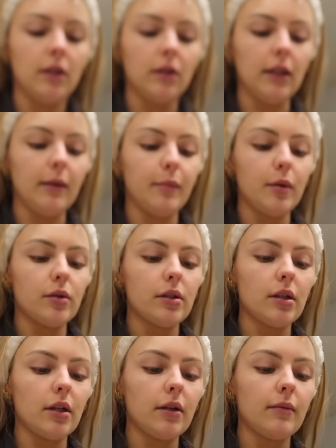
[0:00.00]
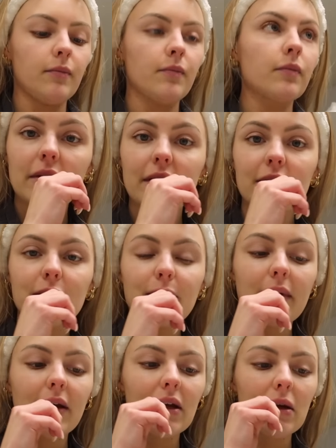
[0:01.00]
lip booster. So that's
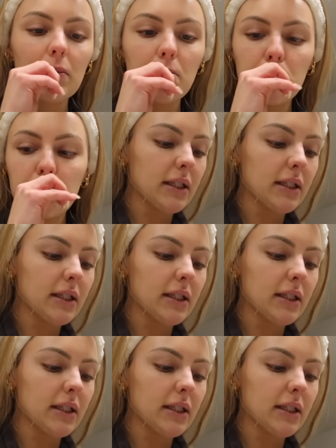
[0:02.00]
my